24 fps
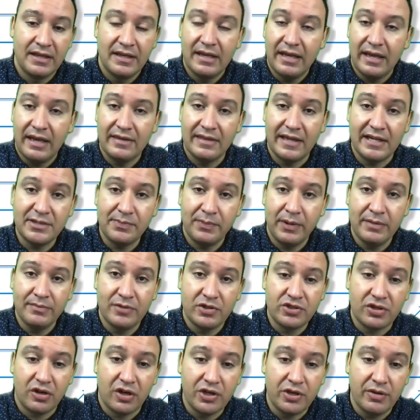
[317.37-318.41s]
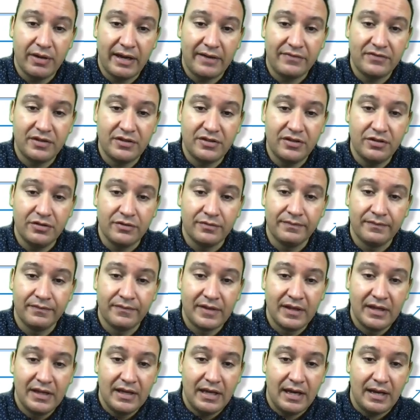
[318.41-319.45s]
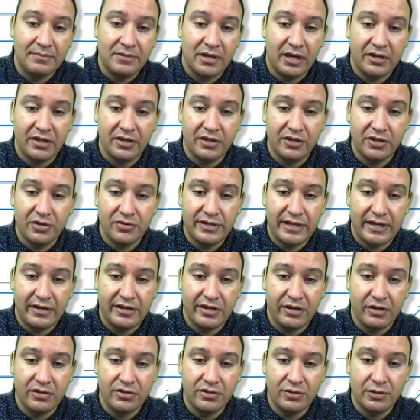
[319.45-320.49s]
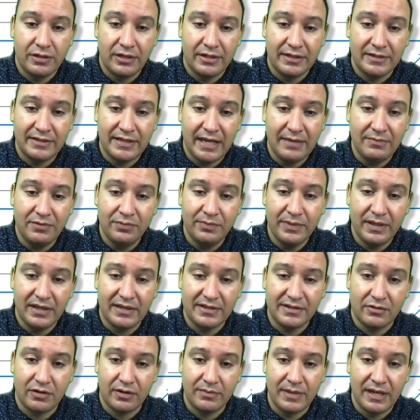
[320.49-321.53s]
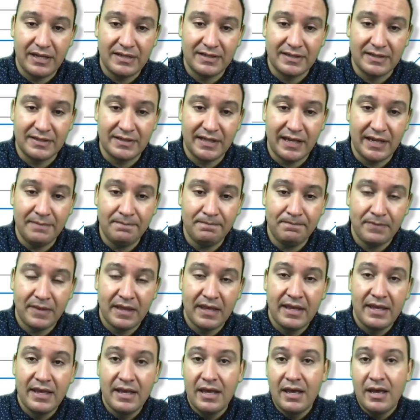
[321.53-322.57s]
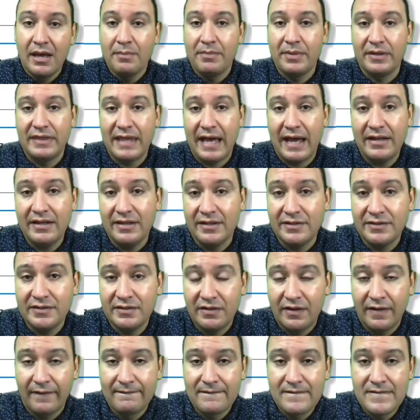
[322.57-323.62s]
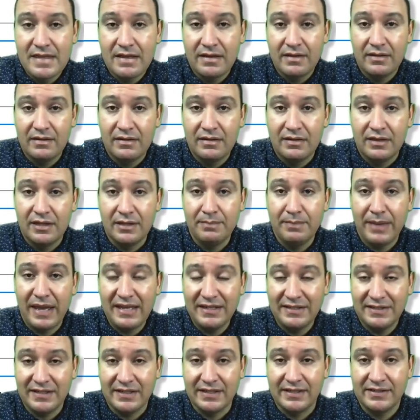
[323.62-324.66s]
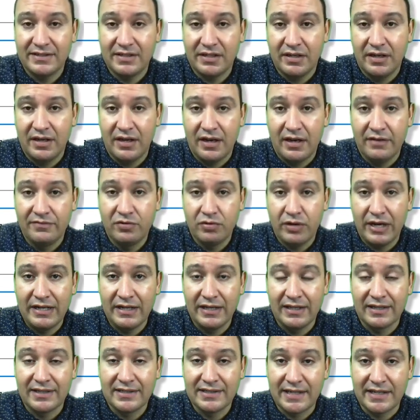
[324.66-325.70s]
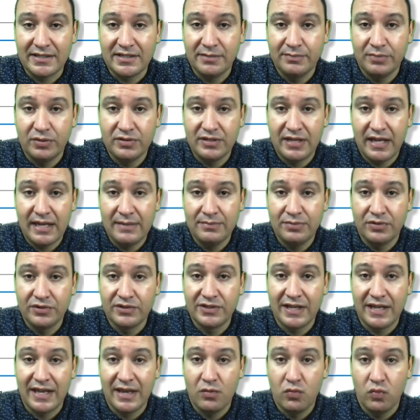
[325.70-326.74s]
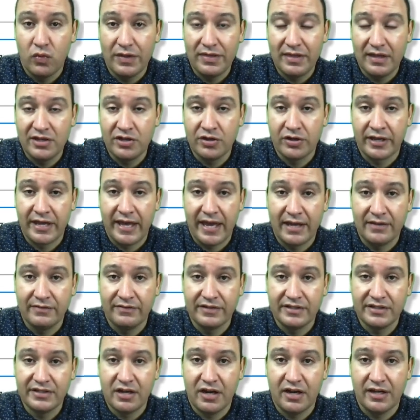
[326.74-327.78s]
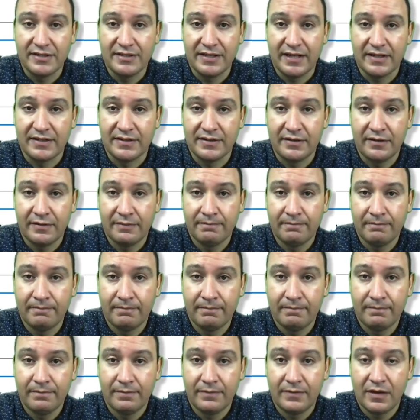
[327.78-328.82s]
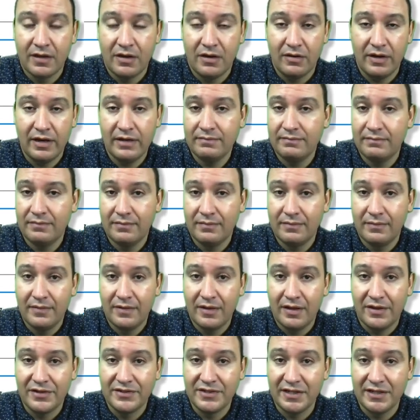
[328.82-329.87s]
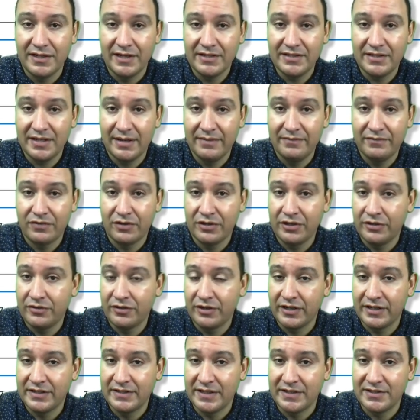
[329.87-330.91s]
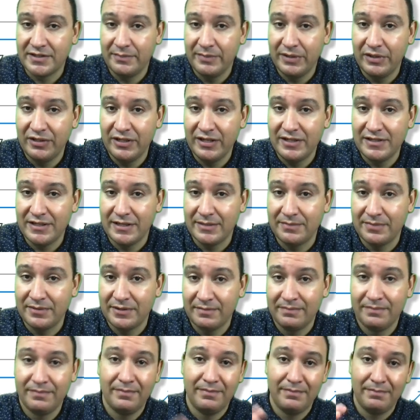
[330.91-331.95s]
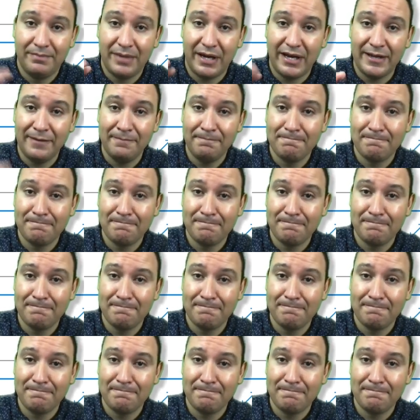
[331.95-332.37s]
And that's pretty much all you have to do. I'm not going to go down here and do it on the table because it remains the same, but that is the basics of creating accessible tables within your Canvas content. All right, I'll see you next time for another accessibility tips. Bye.